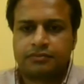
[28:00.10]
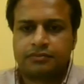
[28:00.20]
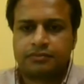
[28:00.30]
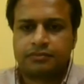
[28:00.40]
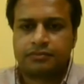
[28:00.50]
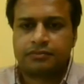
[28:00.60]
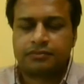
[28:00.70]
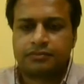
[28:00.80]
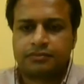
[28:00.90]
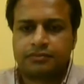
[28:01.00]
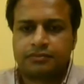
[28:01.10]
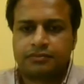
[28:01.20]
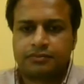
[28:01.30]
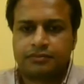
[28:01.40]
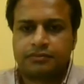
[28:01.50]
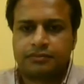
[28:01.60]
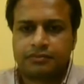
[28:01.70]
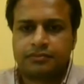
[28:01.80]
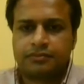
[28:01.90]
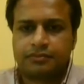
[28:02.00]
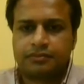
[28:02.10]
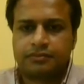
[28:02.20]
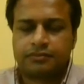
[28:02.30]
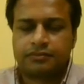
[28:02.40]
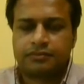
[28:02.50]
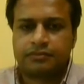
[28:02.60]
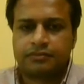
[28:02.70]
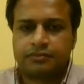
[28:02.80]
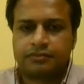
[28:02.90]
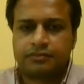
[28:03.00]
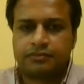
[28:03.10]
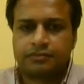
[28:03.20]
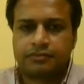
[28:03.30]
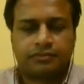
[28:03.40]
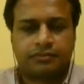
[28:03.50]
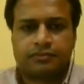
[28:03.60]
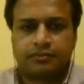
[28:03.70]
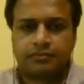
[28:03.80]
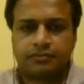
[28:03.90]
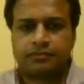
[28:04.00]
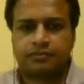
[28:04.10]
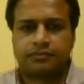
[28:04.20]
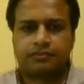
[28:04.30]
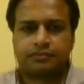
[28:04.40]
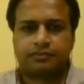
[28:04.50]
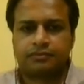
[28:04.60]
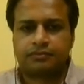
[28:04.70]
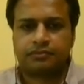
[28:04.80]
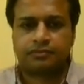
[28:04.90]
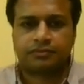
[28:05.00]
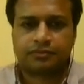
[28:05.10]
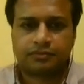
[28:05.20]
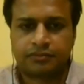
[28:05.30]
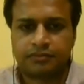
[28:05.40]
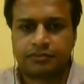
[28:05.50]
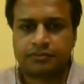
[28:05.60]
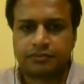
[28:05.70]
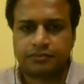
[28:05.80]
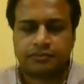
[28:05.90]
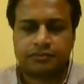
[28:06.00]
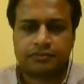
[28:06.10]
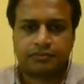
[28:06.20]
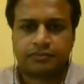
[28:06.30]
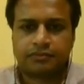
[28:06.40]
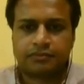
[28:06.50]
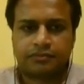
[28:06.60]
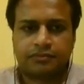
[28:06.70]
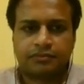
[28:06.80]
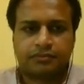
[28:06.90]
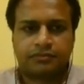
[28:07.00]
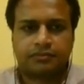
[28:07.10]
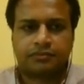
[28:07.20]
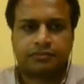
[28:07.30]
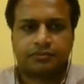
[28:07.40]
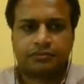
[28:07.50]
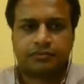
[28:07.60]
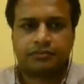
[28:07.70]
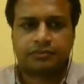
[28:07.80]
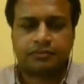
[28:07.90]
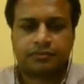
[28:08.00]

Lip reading: No words are spoken by the person on screen.